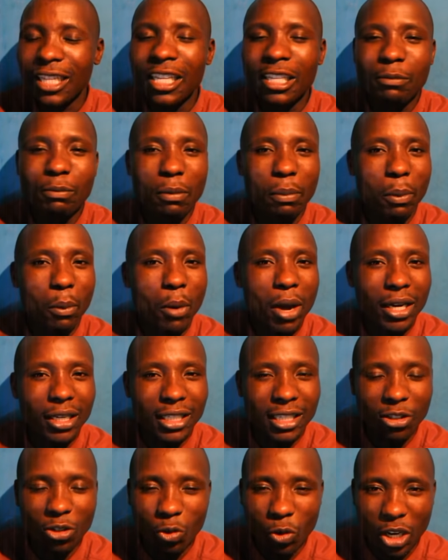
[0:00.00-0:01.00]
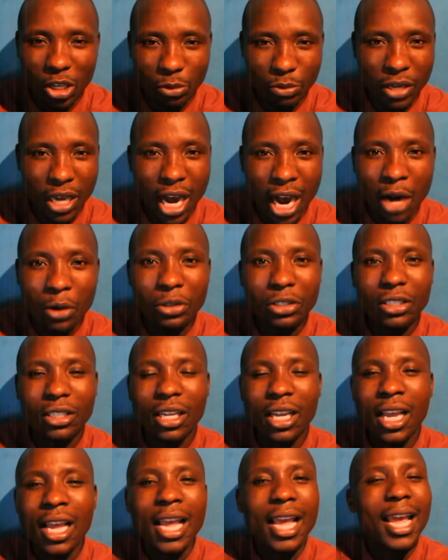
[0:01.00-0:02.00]
these people want, didn't want me out.
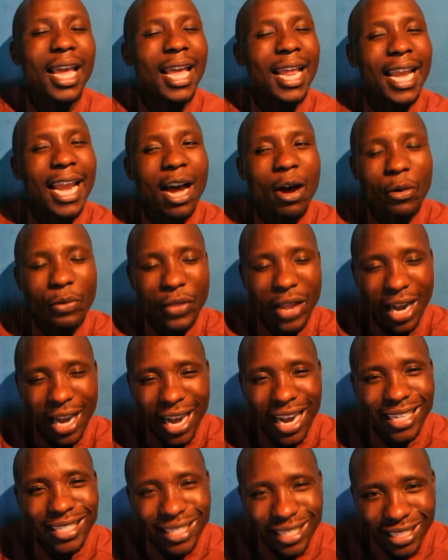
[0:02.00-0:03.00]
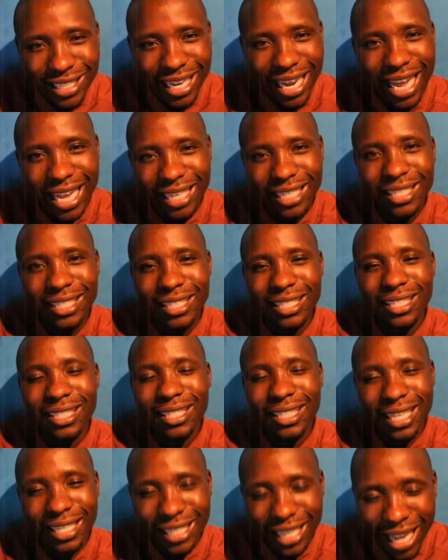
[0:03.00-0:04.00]
And now the last card
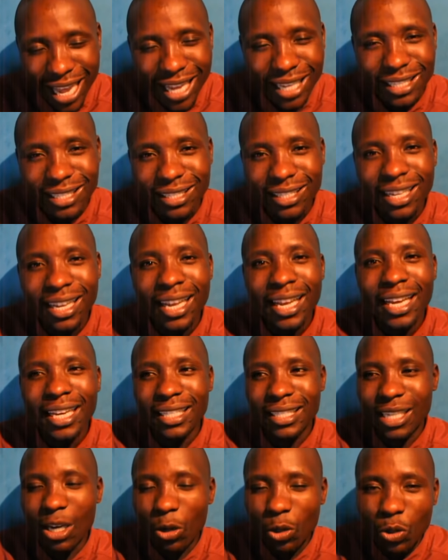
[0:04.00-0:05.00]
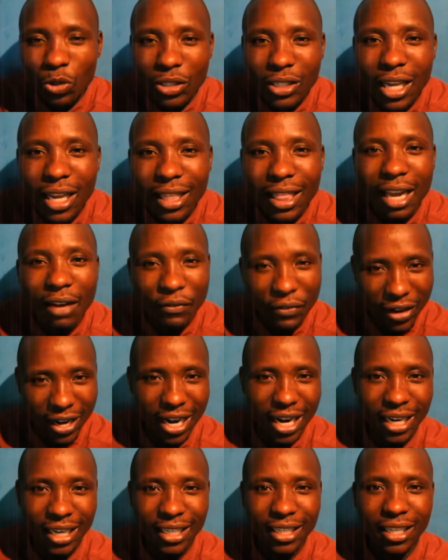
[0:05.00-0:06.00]
that he has is now to say that
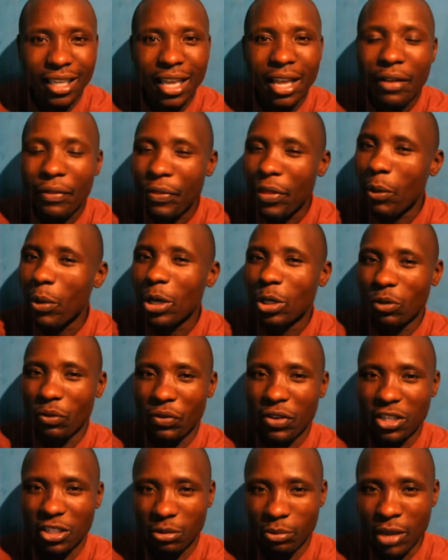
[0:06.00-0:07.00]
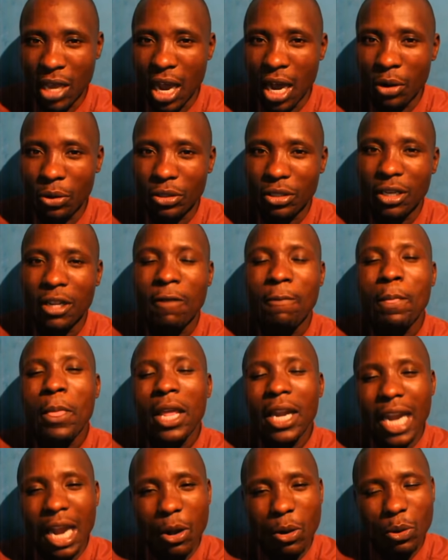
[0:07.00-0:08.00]
finally, they want to fix me out.
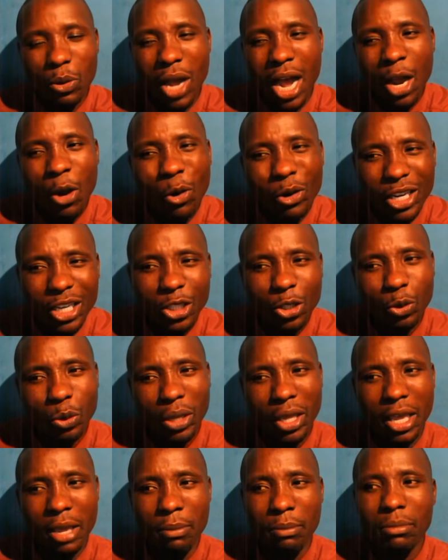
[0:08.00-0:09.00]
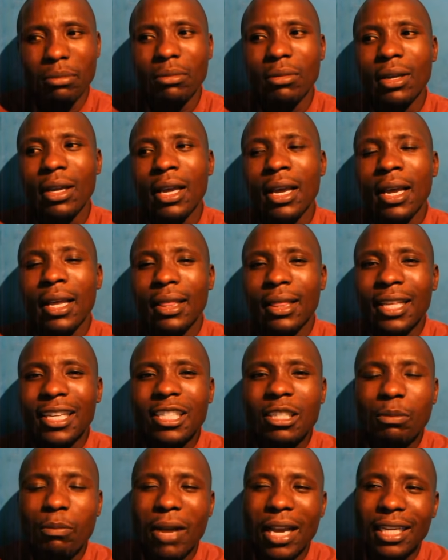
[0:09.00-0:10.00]
Now, according to him,
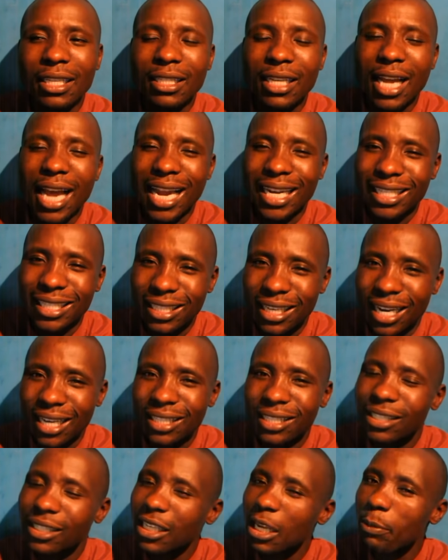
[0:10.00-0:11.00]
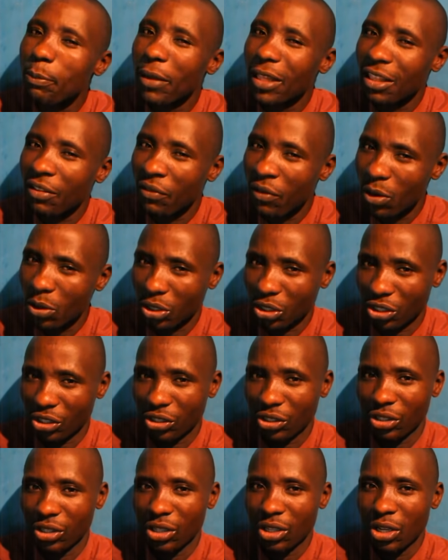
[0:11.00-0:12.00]
this might attract sympathy
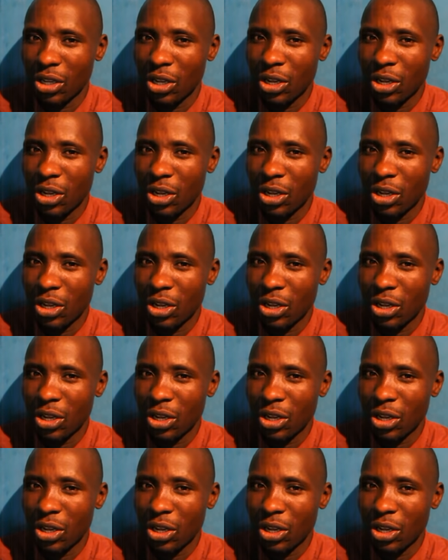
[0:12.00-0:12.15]
votes